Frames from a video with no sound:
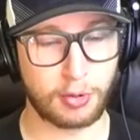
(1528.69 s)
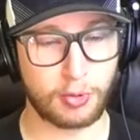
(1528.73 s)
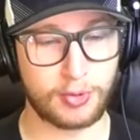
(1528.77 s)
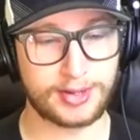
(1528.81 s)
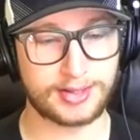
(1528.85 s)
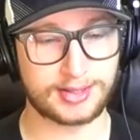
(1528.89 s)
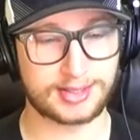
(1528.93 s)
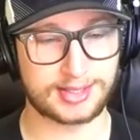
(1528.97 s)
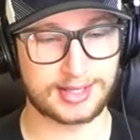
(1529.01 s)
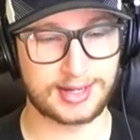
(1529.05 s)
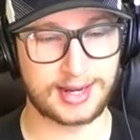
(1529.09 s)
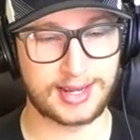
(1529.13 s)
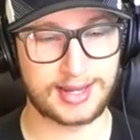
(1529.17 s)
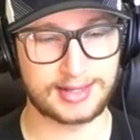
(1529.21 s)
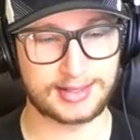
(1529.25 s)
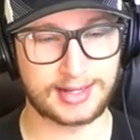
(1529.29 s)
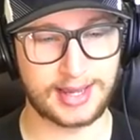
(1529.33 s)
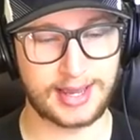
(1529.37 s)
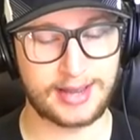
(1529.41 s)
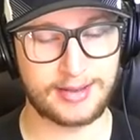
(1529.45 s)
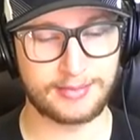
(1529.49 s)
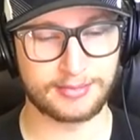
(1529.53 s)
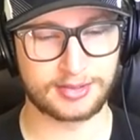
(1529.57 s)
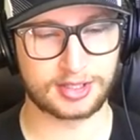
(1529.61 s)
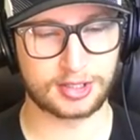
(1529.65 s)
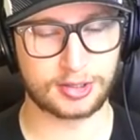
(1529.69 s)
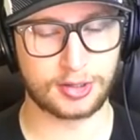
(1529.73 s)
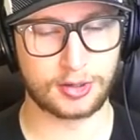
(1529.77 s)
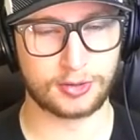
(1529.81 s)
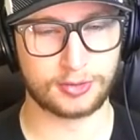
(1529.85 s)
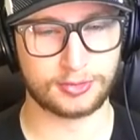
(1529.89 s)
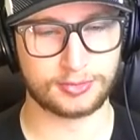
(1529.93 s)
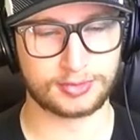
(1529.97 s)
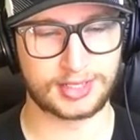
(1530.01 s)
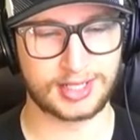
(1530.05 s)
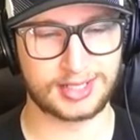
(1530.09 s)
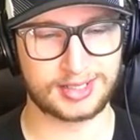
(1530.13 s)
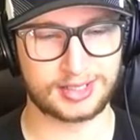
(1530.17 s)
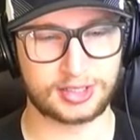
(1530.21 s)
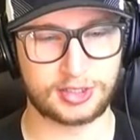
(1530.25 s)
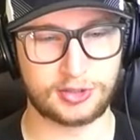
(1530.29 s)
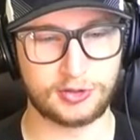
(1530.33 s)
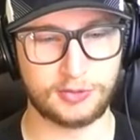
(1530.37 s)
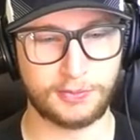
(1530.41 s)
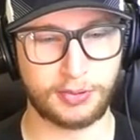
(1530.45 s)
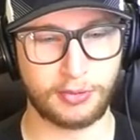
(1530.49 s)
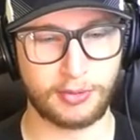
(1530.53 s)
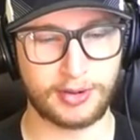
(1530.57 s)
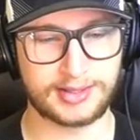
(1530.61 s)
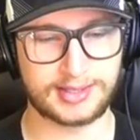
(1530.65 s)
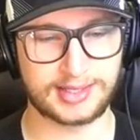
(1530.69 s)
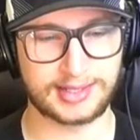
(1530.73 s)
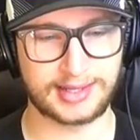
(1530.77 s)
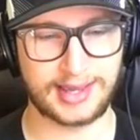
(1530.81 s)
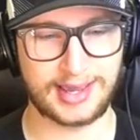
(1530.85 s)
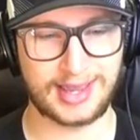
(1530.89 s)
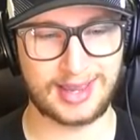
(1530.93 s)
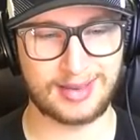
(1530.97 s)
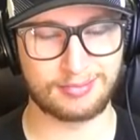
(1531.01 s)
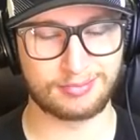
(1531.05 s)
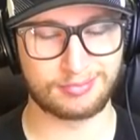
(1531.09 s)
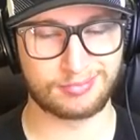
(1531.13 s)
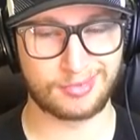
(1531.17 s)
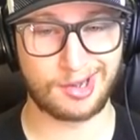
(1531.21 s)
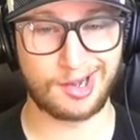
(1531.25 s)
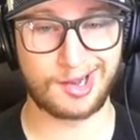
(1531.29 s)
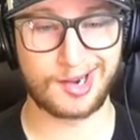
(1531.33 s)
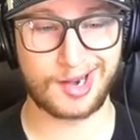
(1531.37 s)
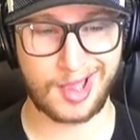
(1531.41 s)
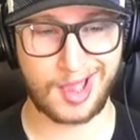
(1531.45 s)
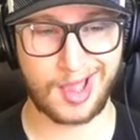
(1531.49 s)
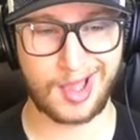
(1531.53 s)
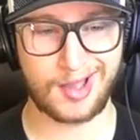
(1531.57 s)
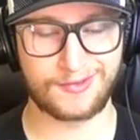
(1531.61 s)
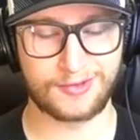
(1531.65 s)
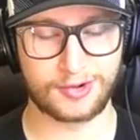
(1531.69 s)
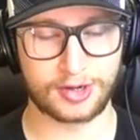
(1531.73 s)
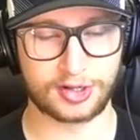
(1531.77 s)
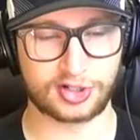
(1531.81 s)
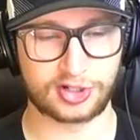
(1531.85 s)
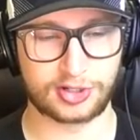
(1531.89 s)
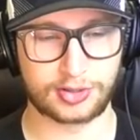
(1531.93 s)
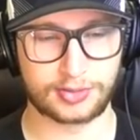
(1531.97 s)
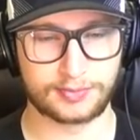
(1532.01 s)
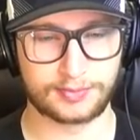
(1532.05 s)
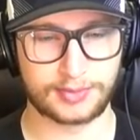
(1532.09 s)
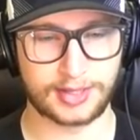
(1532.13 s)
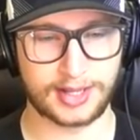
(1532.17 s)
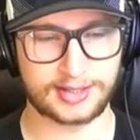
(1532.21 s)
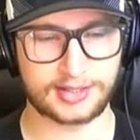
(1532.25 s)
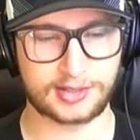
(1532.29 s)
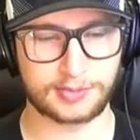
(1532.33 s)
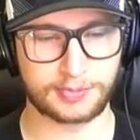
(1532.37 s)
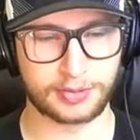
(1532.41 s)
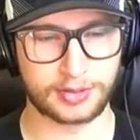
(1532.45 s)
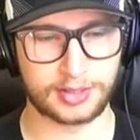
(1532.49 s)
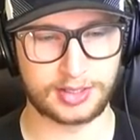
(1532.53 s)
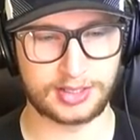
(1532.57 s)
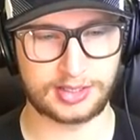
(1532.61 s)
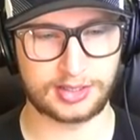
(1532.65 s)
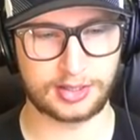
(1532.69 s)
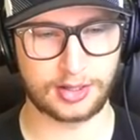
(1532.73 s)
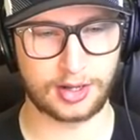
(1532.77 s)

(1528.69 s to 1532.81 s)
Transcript: points in eight games, so getting two points a game on average. That's pretty